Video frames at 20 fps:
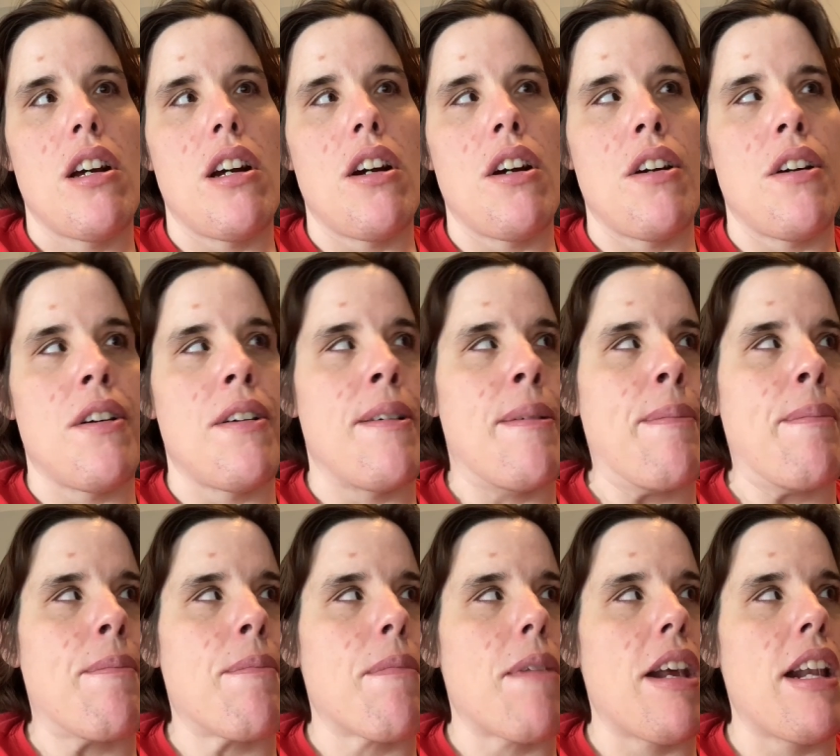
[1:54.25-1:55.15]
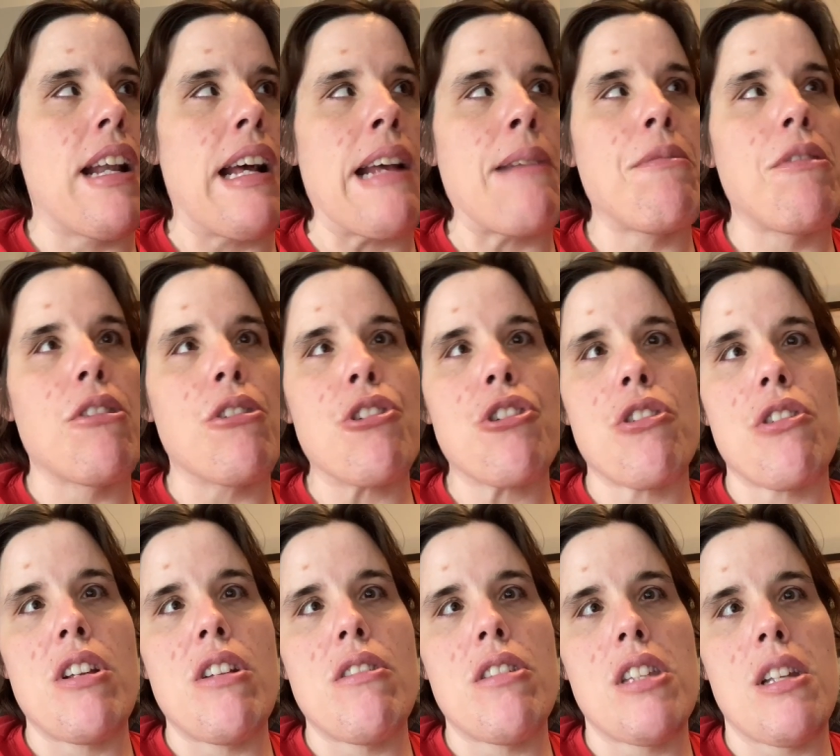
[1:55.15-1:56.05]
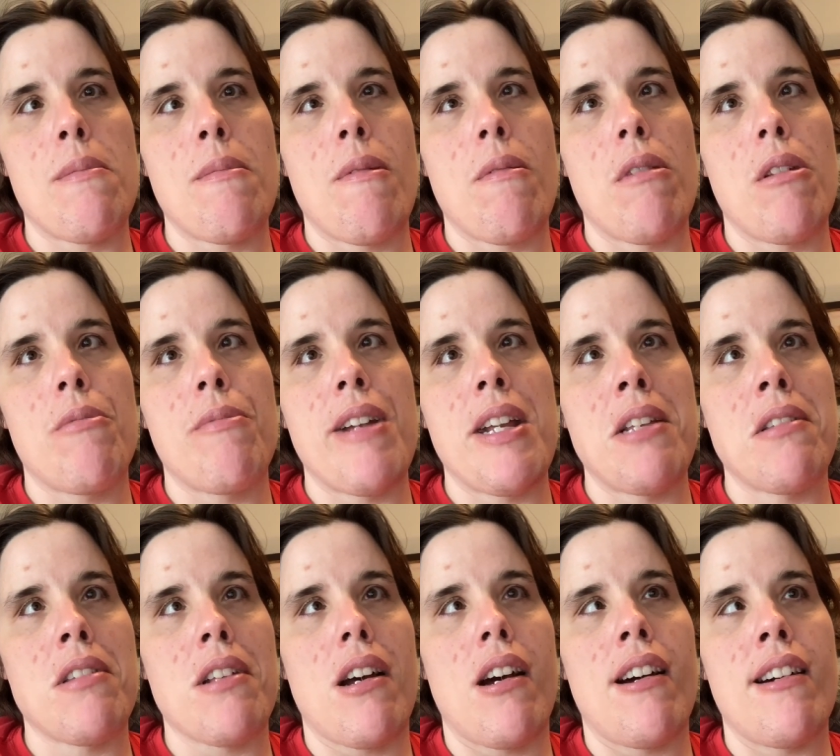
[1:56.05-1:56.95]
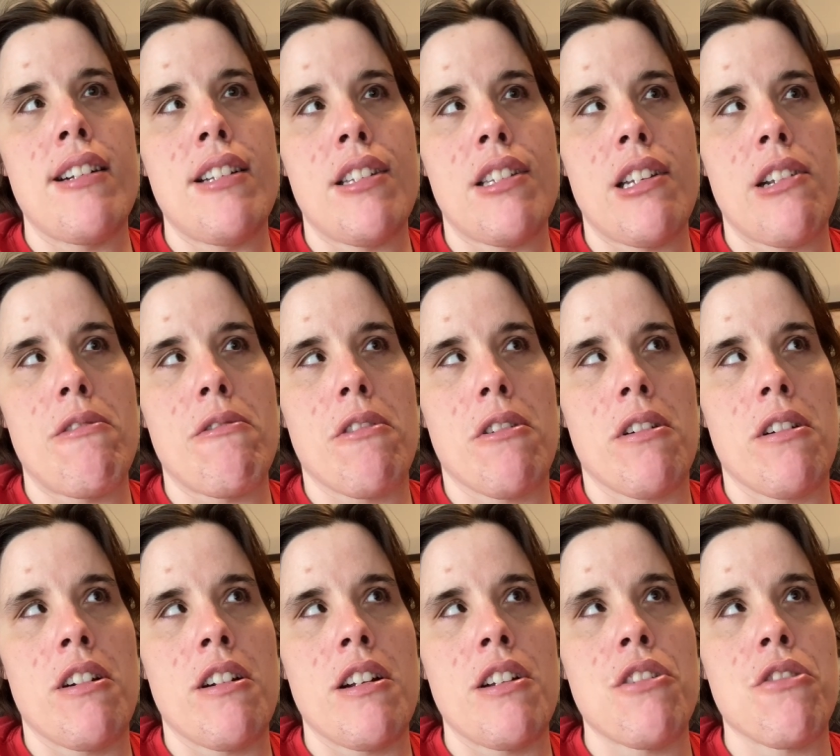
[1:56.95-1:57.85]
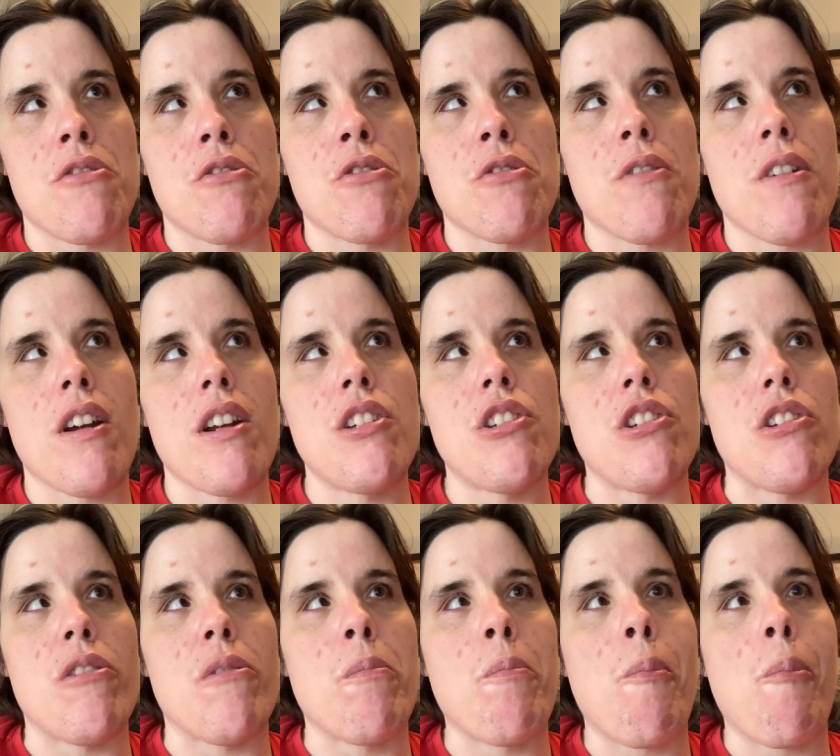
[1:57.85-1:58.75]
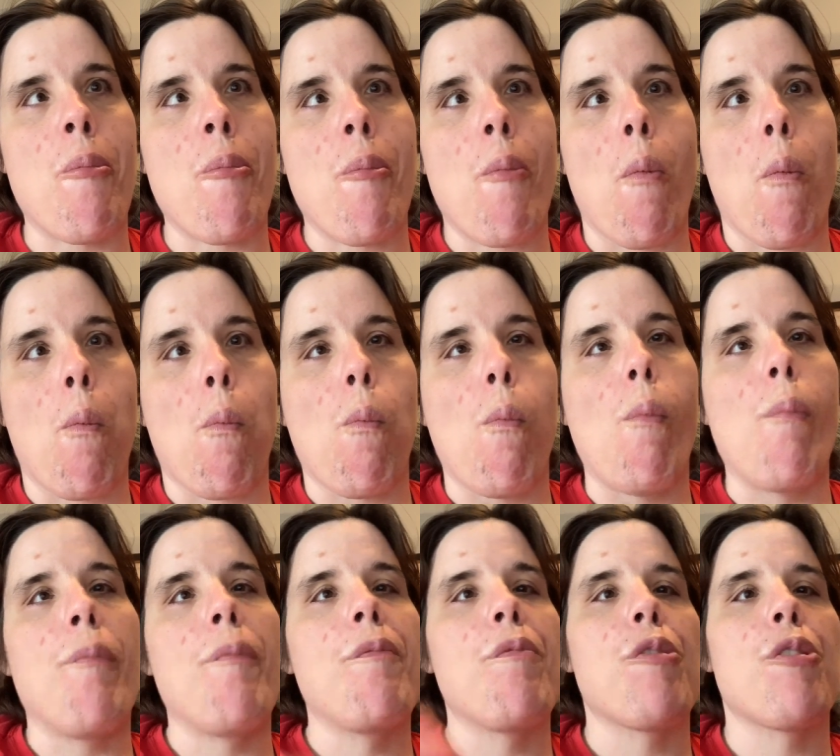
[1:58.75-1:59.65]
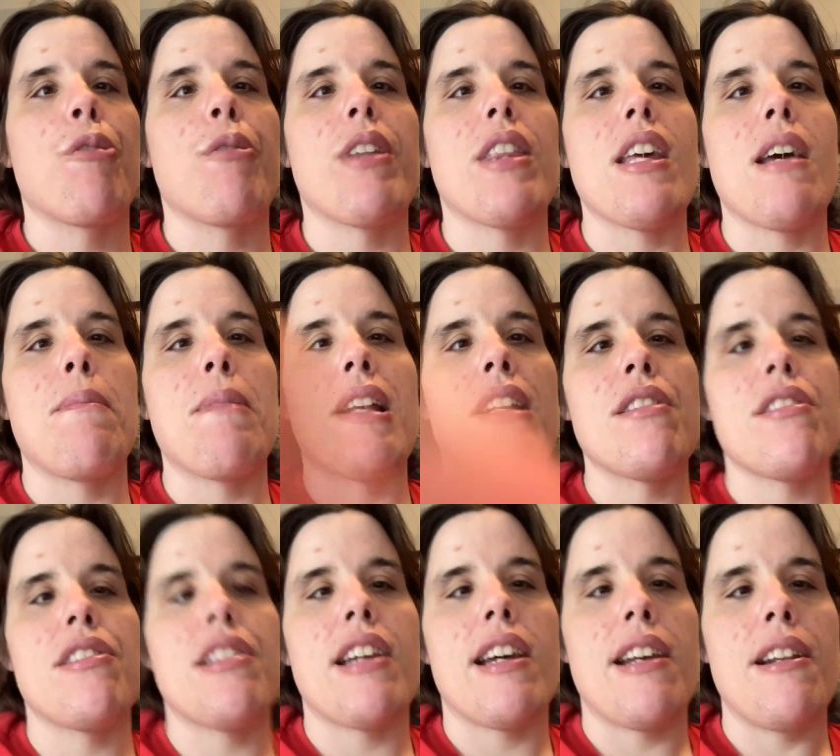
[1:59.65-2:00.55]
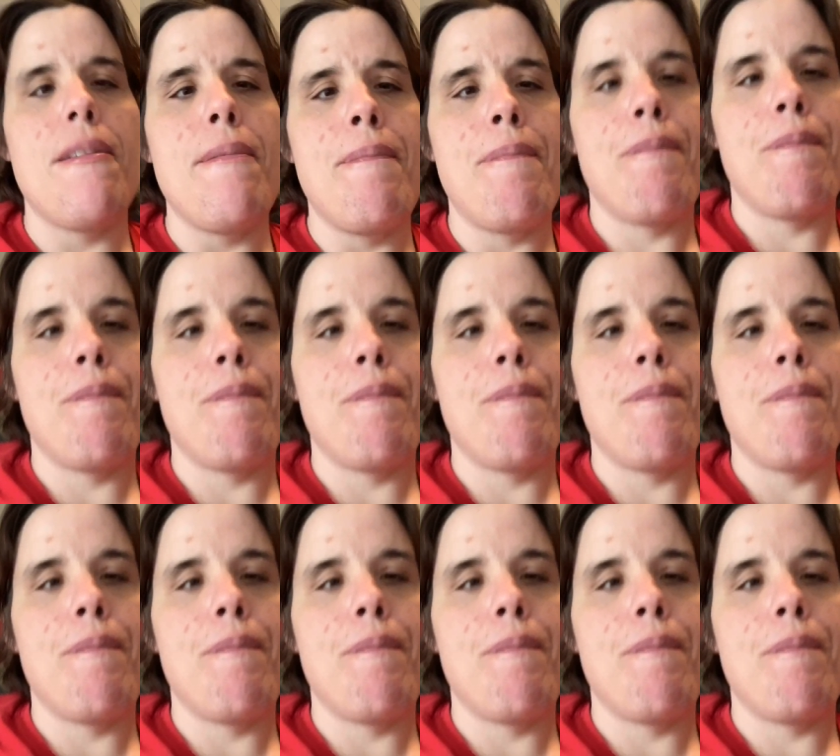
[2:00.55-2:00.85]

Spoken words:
And I will show you some of the ways I stay organized, or try to. With that being said,